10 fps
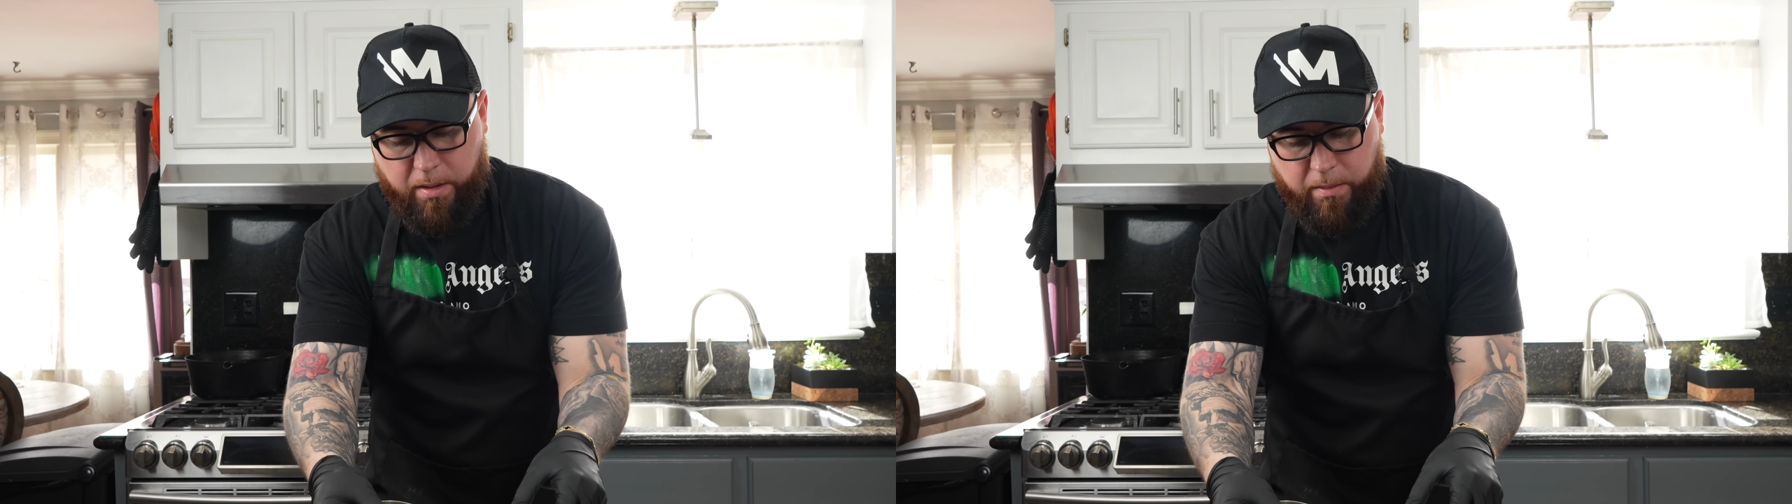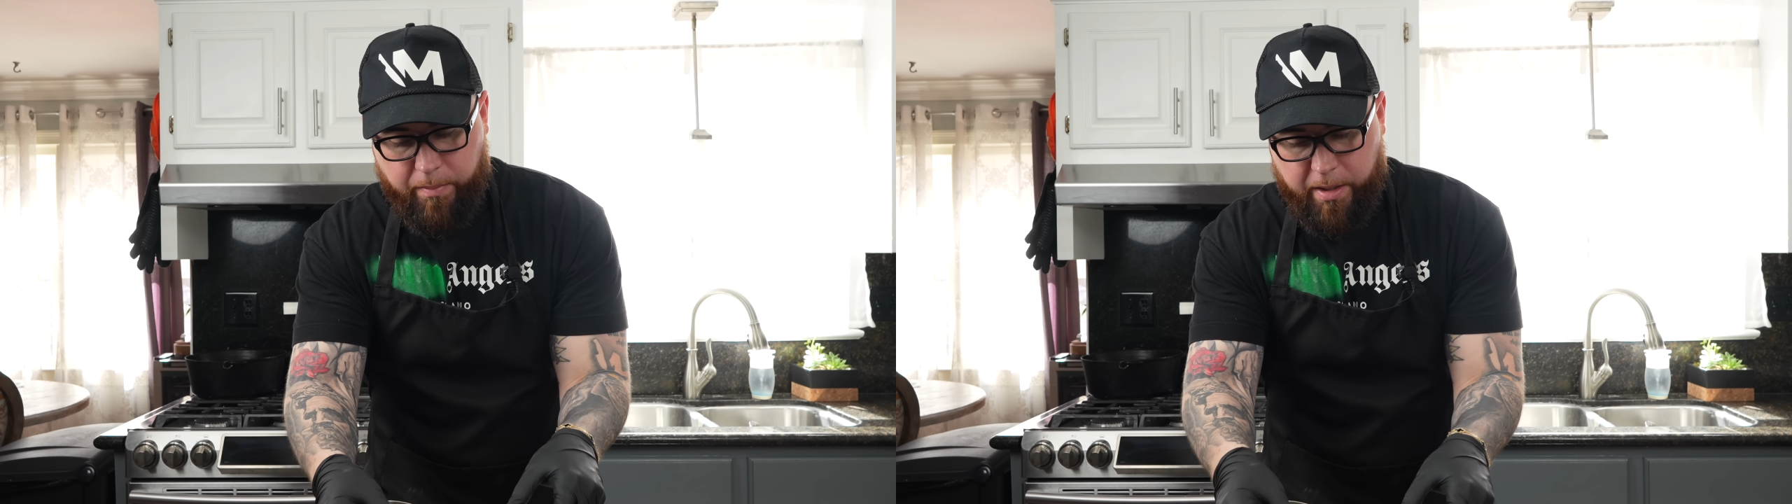
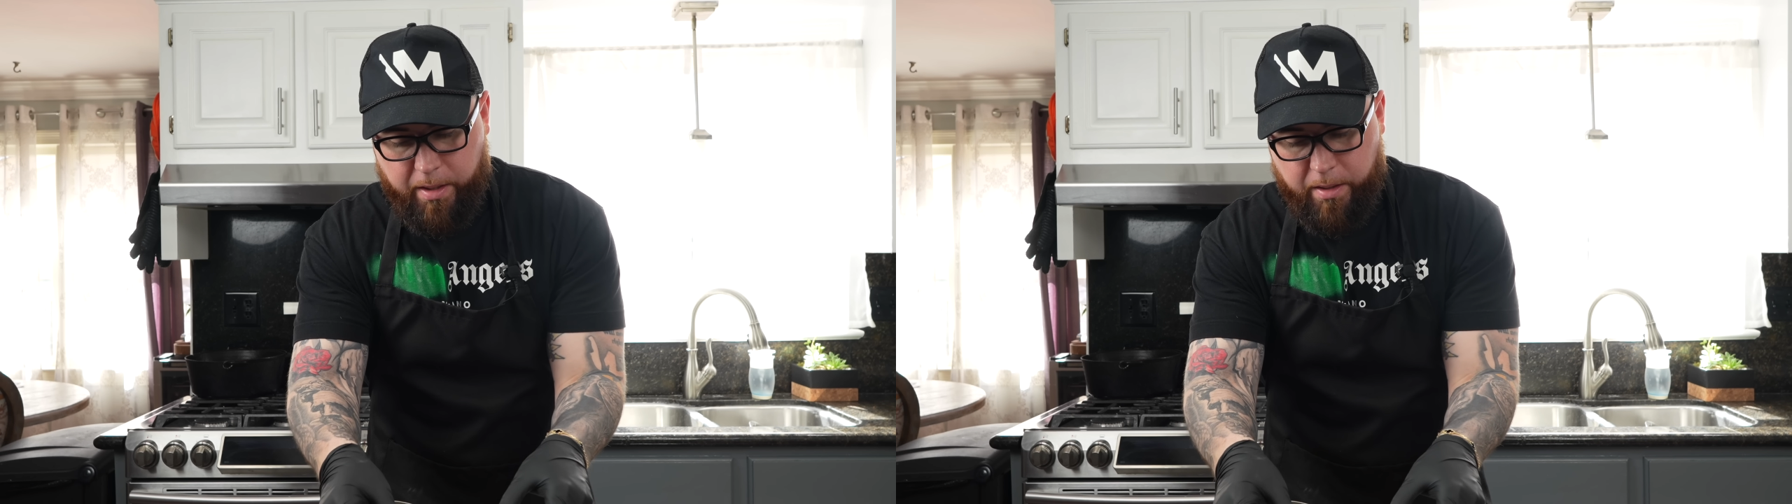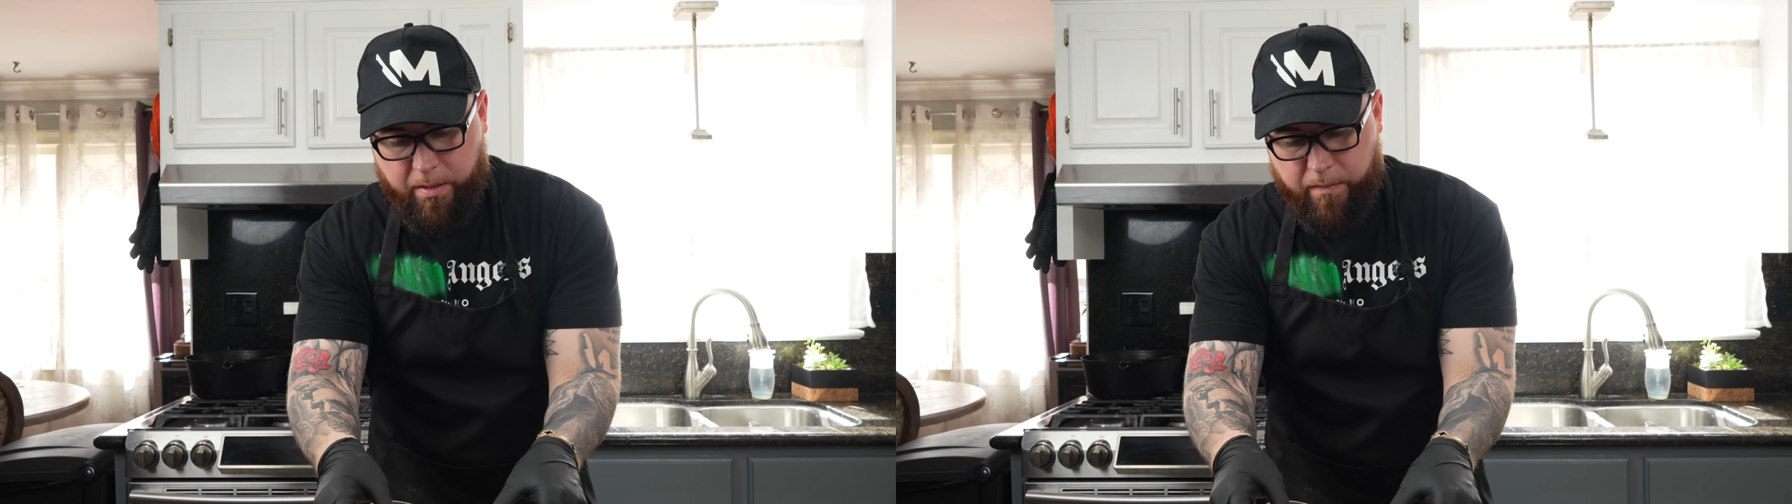take a bite
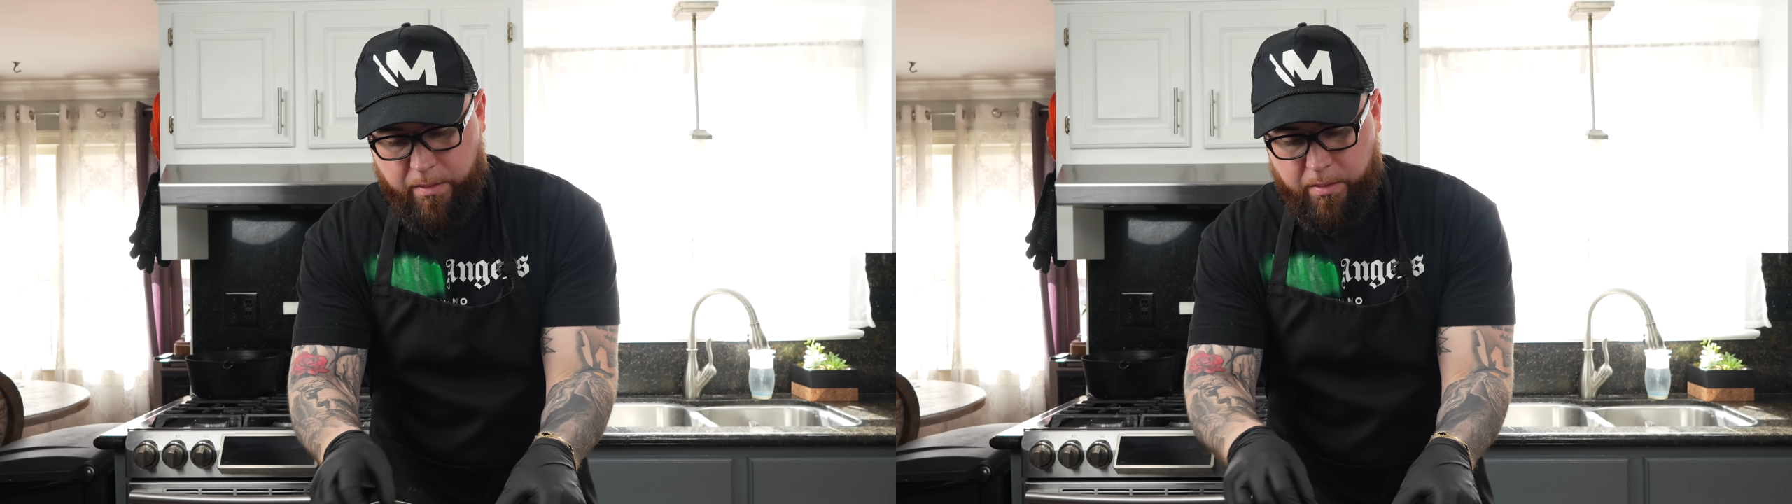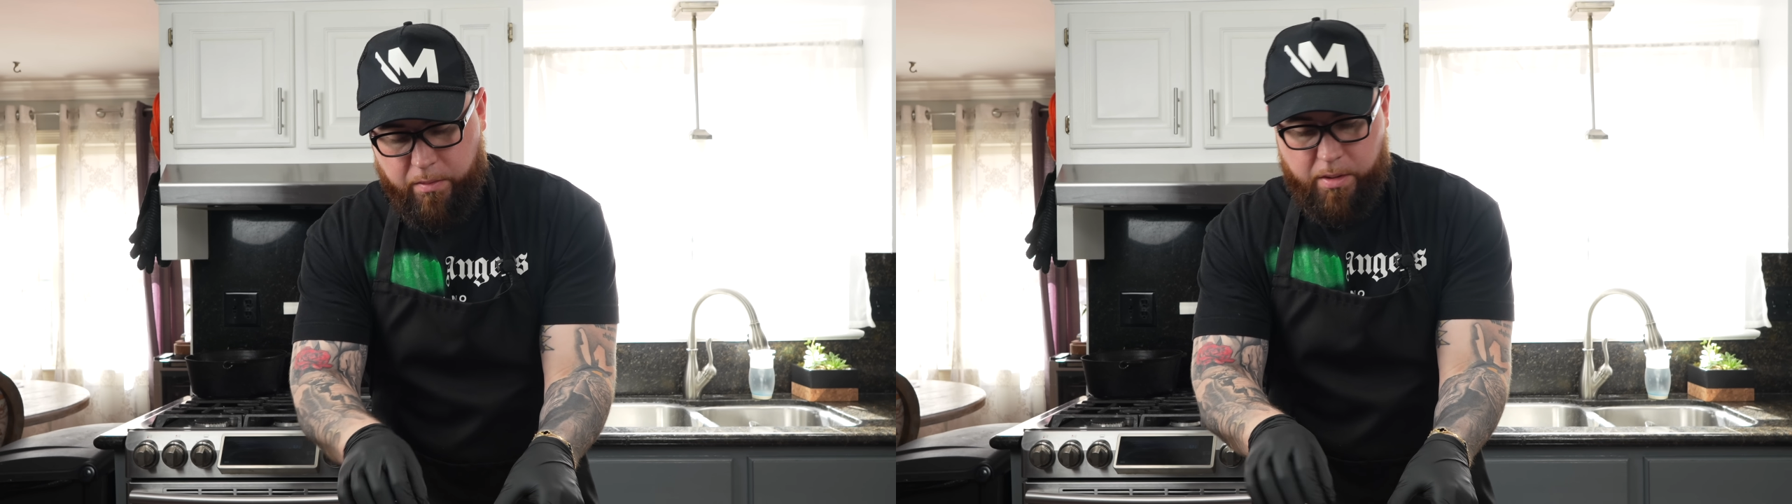out of is
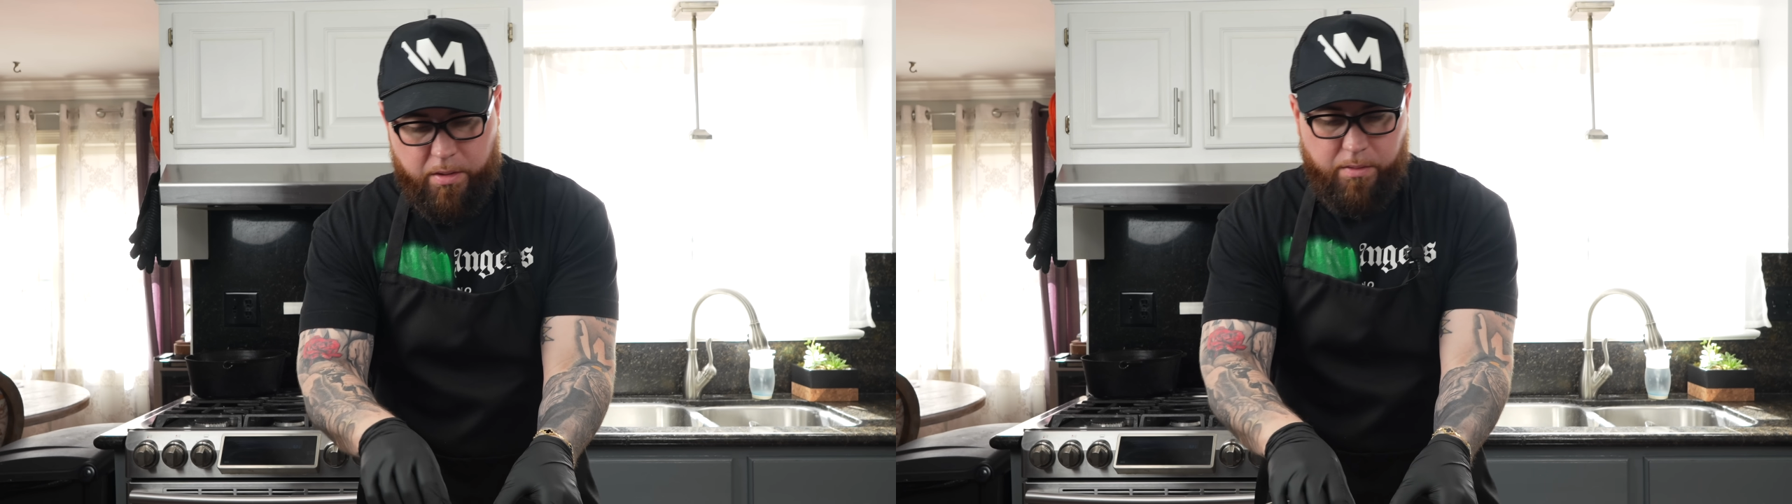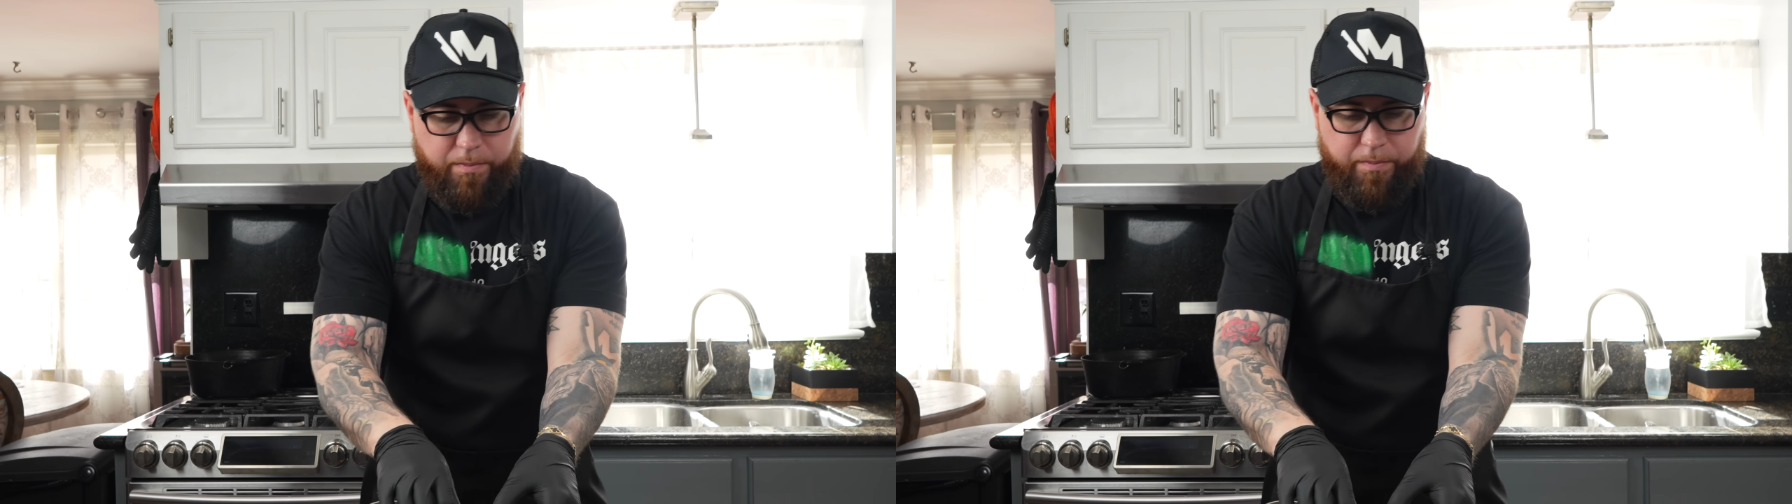the question.